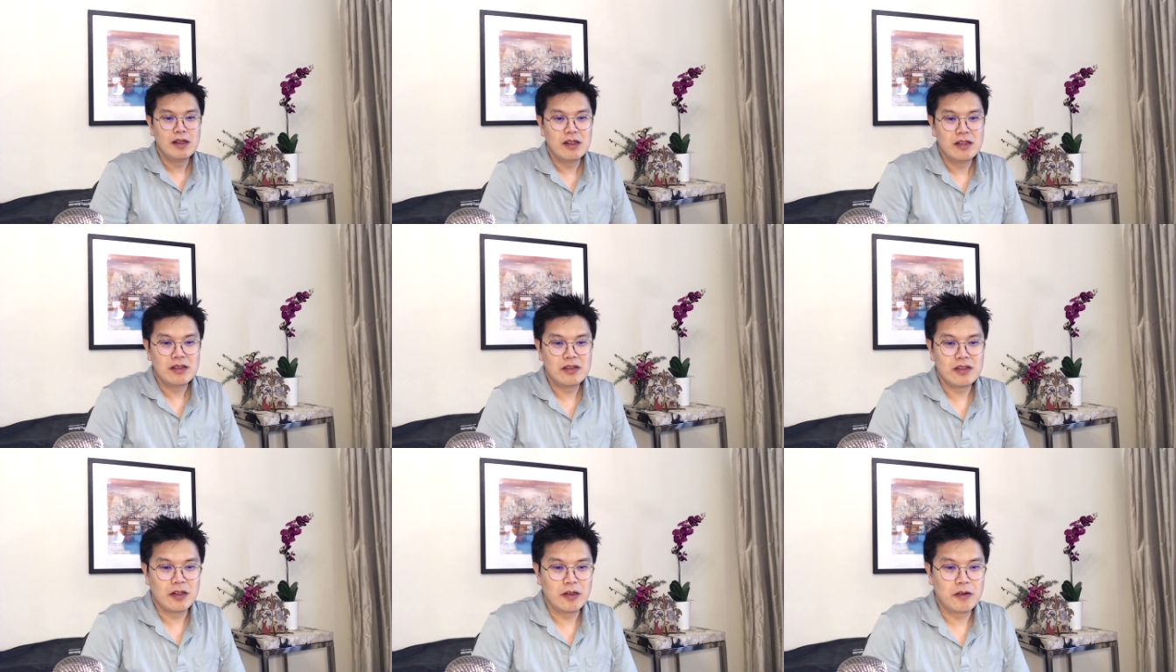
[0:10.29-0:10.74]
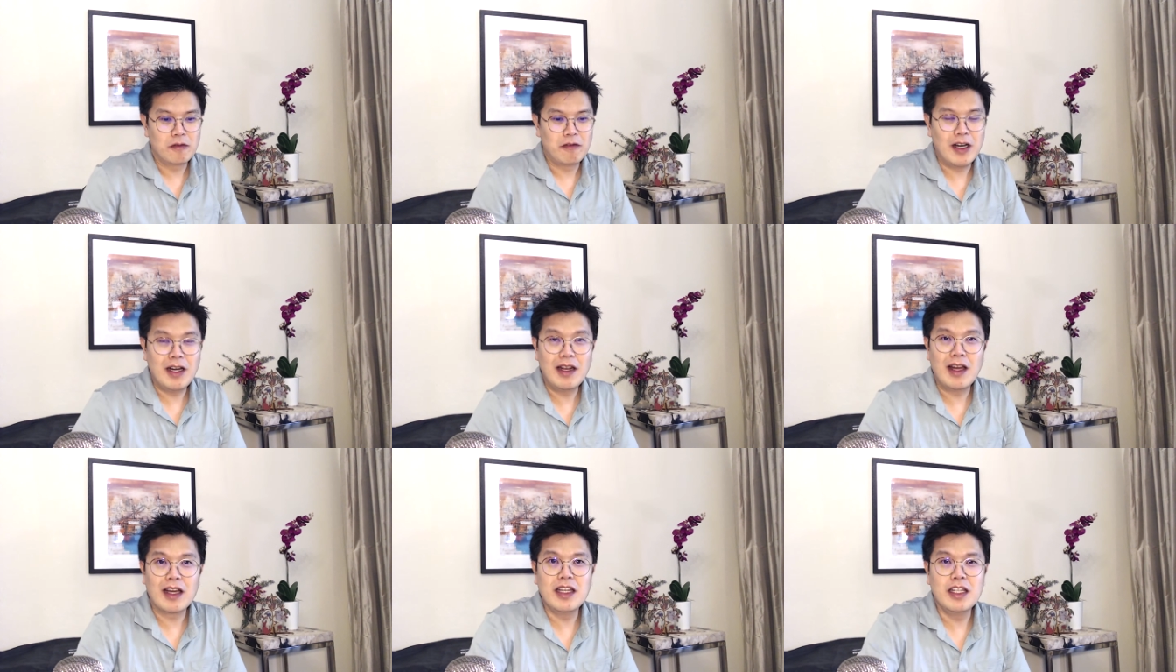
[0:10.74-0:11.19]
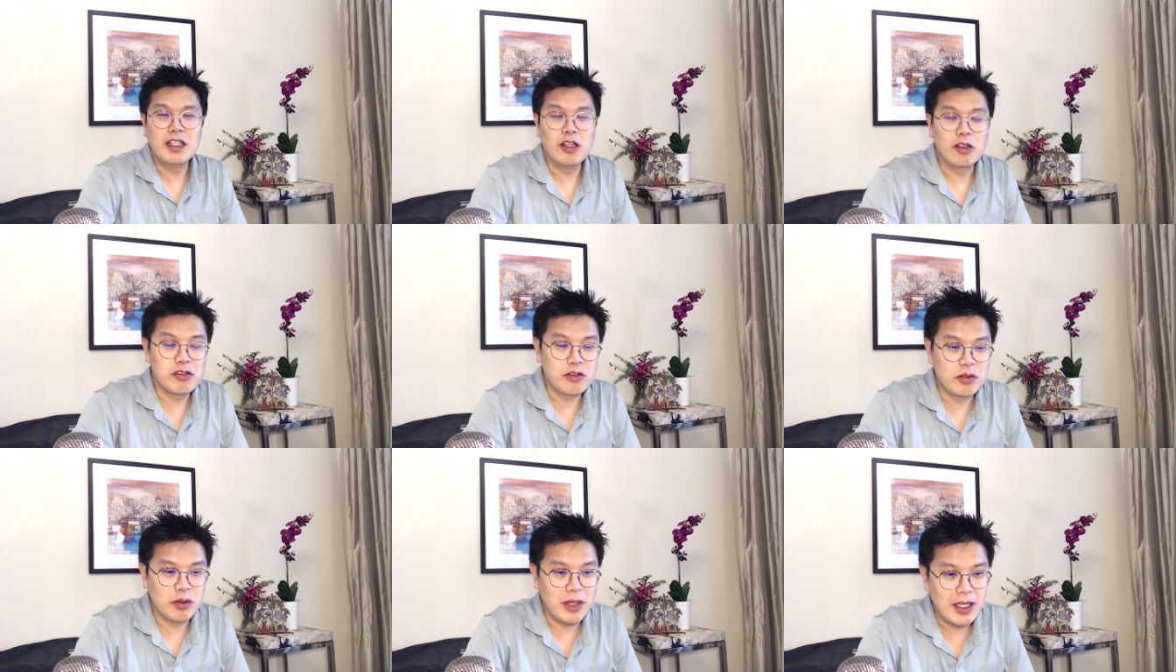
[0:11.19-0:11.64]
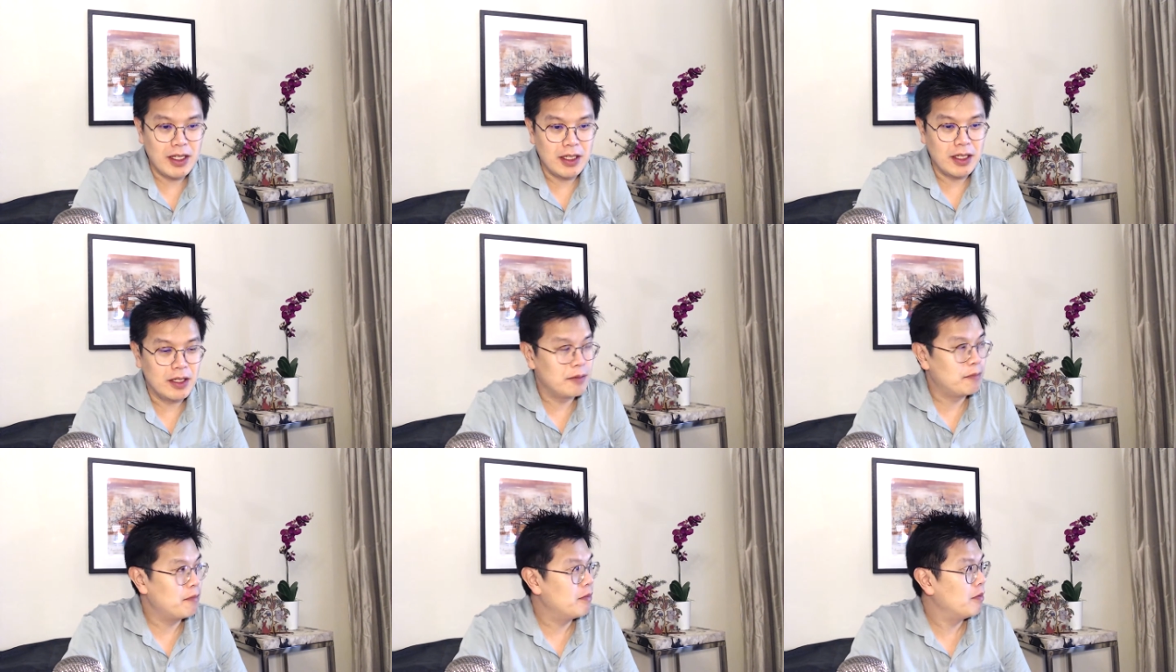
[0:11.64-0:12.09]
So very lucky in
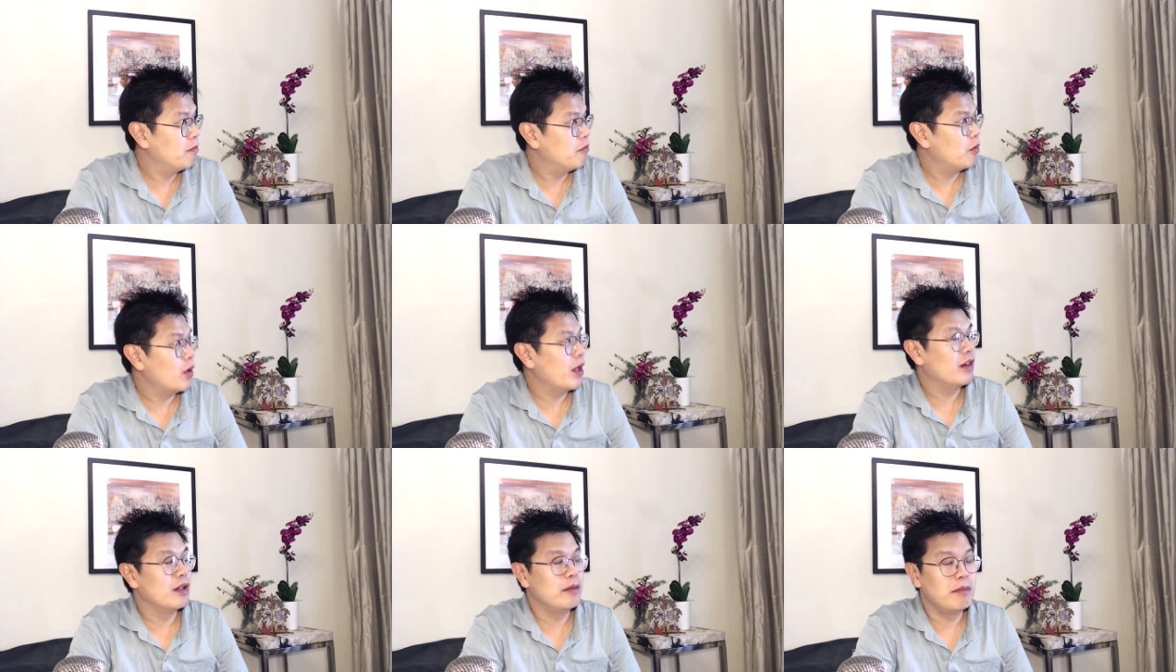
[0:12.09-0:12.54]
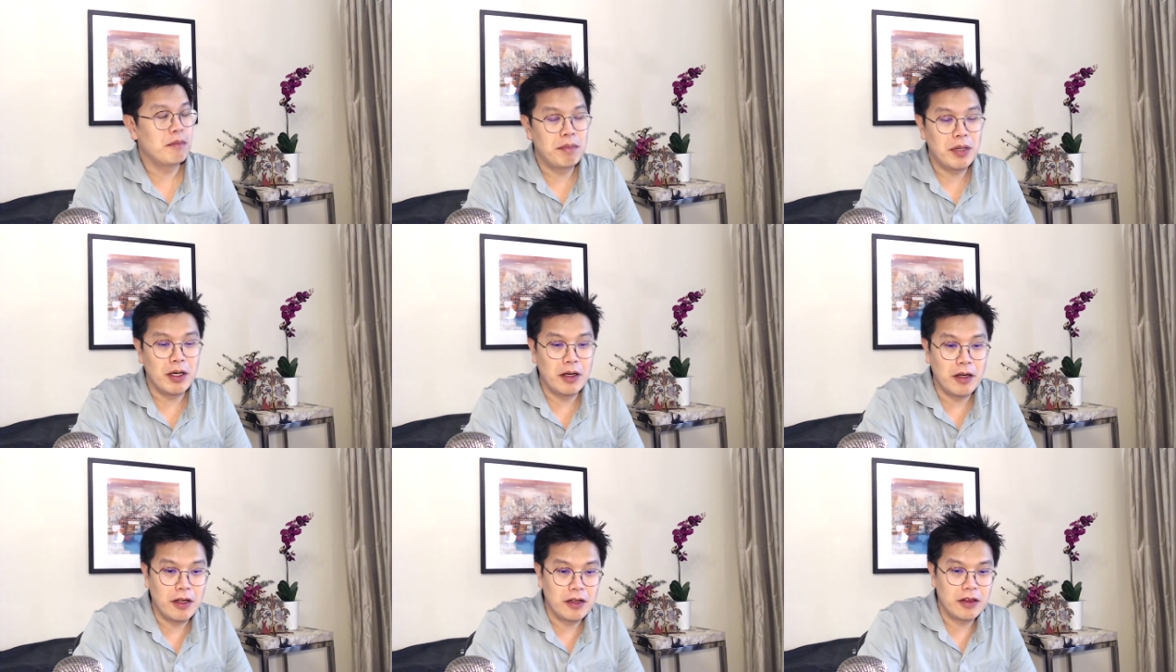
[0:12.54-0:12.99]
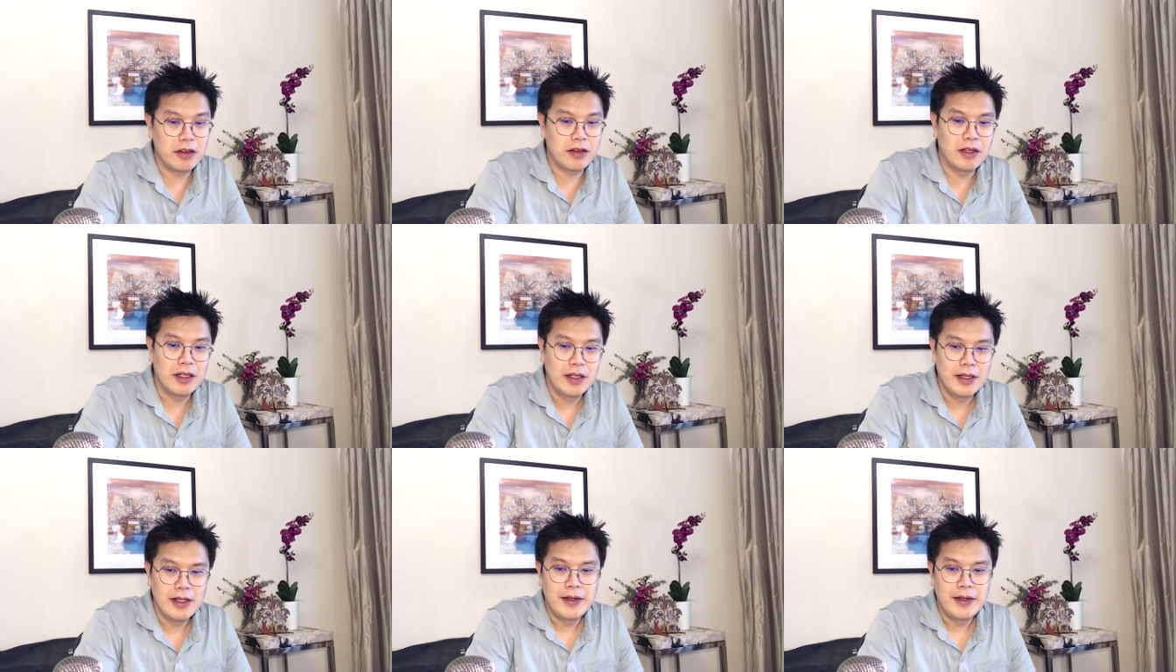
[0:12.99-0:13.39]
Australia, weather in Perth